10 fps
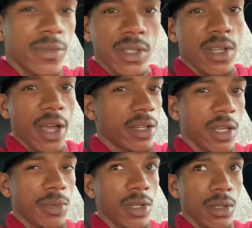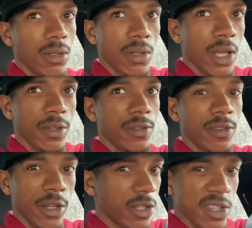it's like they
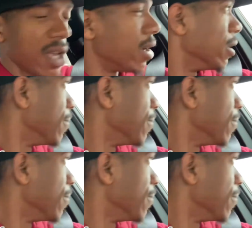look the same,